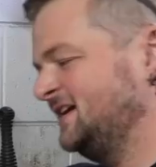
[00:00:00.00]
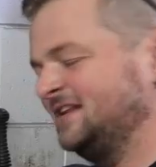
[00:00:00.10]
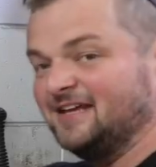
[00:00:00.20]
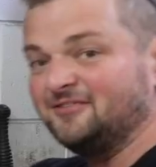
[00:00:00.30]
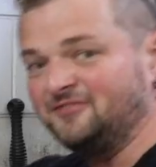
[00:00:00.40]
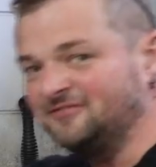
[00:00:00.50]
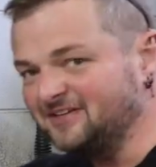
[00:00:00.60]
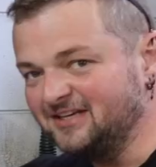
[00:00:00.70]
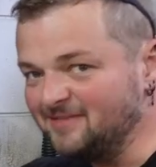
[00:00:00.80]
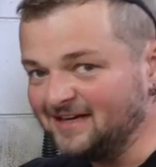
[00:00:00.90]
That's
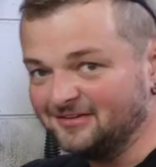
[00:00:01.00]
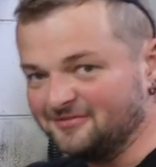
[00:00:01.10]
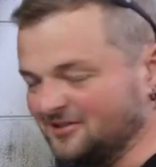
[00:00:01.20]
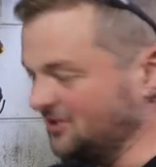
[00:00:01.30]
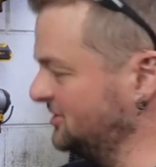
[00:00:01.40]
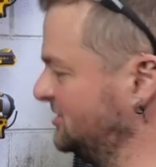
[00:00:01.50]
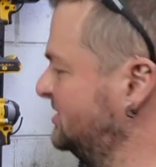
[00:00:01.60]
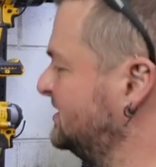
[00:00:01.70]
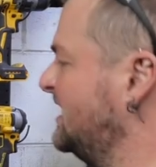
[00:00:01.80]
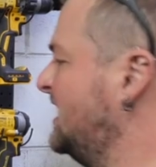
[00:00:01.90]
15 meters of
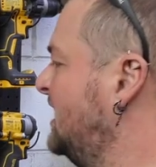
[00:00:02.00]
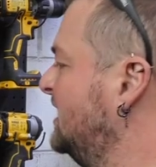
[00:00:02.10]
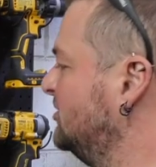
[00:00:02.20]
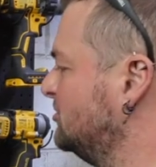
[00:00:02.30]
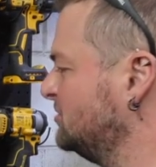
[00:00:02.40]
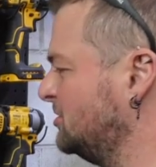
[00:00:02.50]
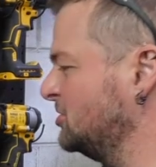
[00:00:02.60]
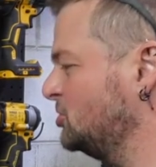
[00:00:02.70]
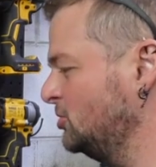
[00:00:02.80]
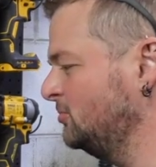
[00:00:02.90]
hose, and although
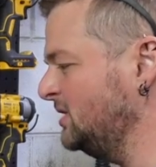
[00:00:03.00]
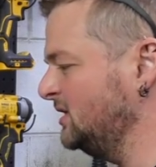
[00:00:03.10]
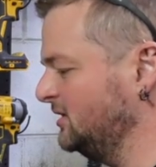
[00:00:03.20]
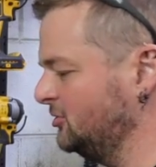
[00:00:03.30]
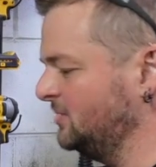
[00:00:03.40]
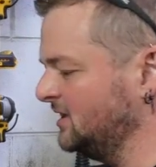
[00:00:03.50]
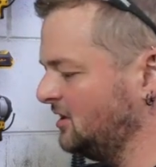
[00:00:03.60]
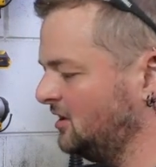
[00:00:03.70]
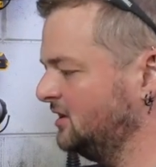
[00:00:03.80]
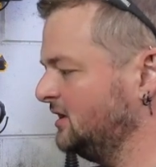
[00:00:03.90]
it could be a little bit
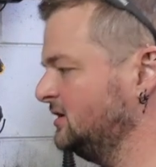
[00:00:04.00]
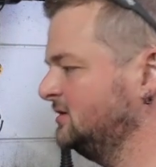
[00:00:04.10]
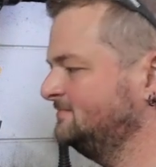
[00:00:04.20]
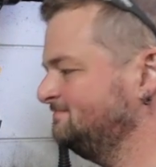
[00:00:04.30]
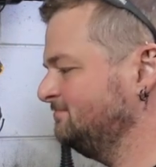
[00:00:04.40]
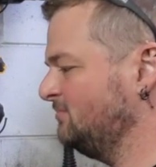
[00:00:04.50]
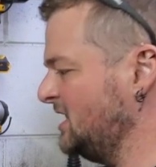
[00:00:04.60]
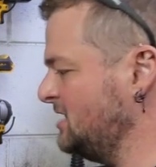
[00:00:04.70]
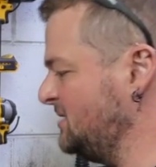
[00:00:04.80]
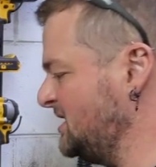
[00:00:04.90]
longer,
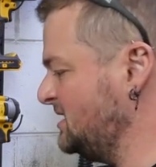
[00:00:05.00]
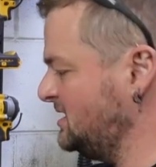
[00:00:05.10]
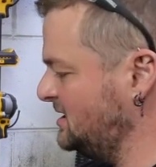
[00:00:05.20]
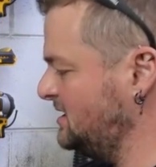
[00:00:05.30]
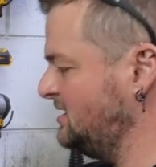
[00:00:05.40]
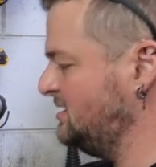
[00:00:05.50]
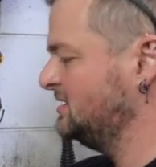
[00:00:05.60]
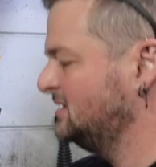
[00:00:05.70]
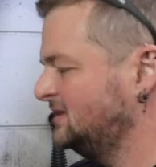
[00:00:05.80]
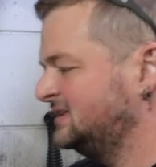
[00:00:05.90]
maybe
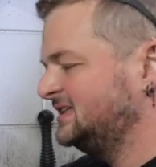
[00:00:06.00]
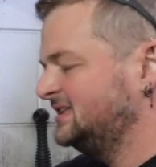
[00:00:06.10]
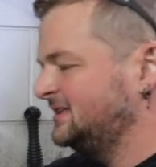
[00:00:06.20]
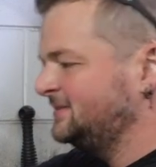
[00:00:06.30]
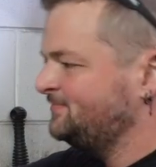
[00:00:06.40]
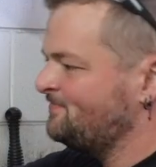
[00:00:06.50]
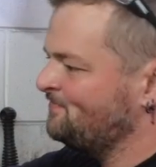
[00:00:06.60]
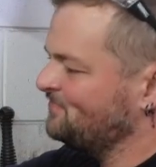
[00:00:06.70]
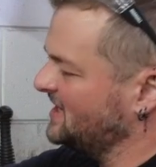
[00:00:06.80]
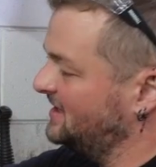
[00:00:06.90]

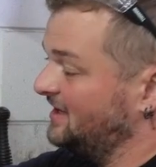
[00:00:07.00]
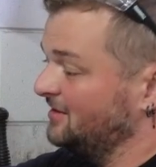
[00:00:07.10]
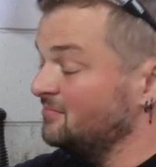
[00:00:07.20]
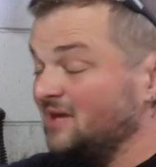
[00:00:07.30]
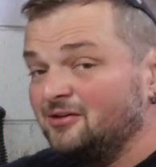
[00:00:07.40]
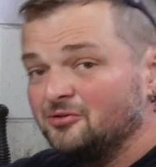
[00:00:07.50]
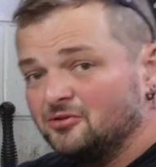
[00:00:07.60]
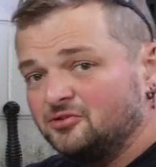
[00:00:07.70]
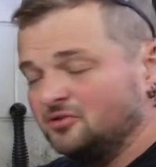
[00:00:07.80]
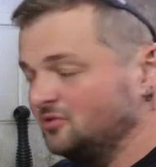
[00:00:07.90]
another meter
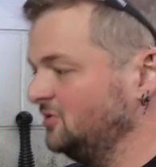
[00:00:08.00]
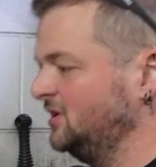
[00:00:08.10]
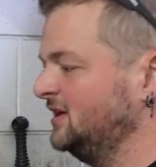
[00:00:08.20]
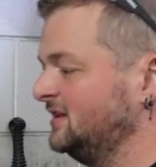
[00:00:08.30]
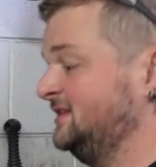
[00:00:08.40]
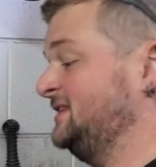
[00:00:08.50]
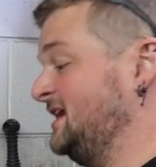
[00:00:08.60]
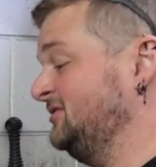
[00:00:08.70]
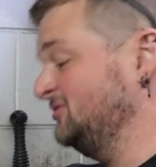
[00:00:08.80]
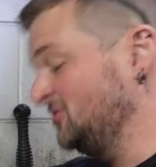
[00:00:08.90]
or two,
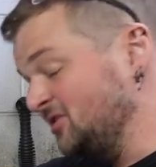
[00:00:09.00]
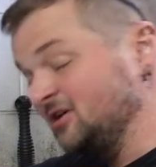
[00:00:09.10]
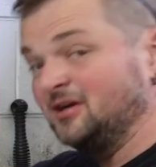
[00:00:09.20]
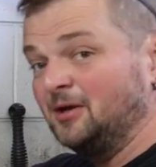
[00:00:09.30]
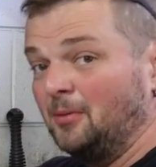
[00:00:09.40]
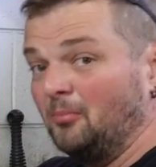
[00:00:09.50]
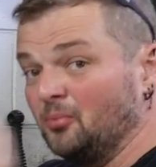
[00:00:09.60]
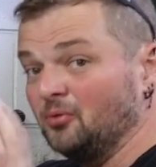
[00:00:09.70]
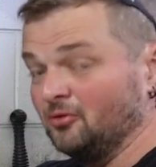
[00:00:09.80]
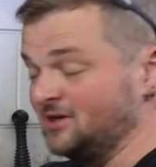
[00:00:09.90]
that's looking
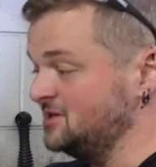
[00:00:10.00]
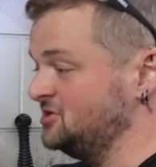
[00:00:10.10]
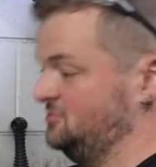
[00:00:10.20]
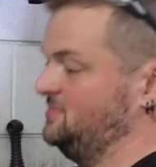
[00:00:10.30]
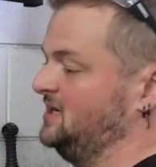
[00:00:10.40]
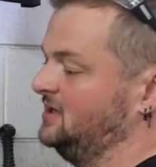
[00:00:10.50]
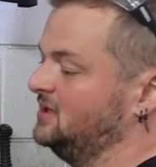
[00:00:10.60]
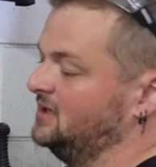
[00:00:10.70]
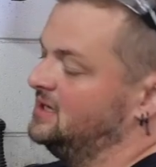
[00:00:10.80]
pretty schmick.